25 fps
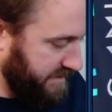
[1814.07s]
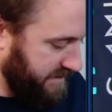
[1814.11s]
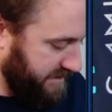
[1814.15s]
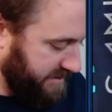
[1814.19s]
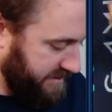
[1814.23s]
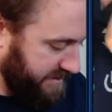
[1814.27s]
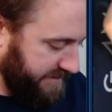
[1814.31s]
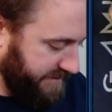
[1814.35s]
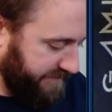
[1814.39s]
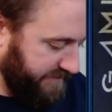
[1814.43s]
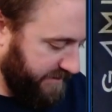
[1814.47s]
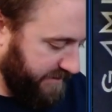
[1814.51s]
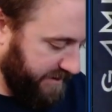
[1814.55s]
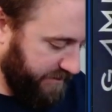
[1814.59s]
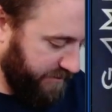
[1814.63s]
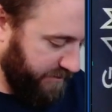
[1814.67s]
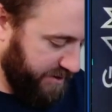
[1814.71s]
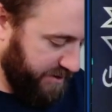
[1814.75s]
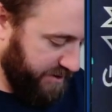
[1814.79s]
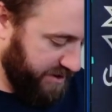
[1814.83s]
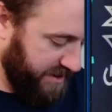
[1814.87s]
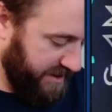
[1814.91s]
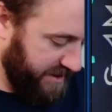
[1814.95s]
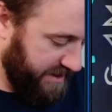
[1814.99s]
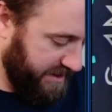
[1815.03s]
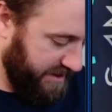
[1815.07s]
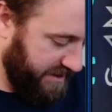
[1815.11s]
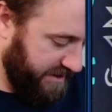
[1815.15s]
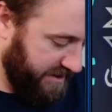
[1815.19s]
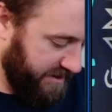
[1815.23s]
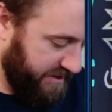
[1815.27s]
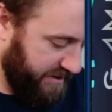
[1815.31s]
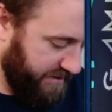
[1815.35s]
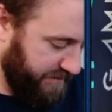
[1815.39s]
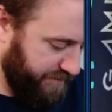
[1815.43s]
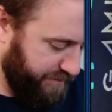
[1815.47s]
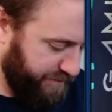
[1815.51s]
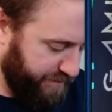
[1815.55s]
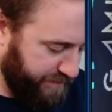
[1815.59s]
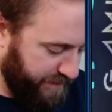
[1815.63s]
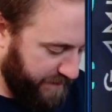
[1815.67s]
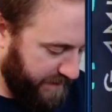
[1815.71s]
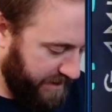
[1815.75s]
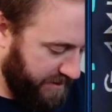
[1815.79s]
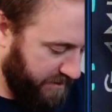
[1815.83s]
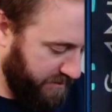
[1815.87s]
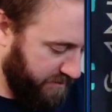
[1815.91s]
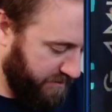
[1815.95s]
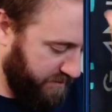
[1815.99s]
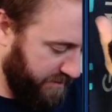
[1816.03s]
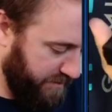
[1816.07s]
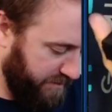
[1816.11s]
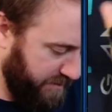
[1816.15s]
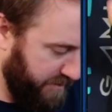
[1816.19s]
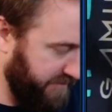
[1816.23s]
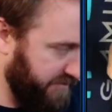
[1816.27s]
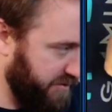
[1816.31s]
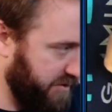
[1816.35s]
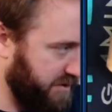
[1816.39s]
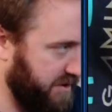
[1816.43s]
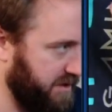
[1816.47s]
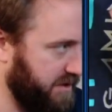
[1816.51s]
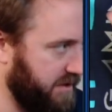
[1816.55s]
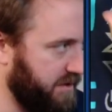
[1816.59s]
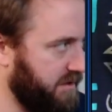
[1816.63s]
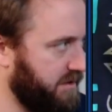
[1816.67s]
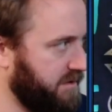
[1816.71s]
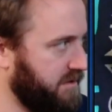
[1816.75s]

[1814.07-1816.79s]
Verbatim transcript: definitely wish I had better removal.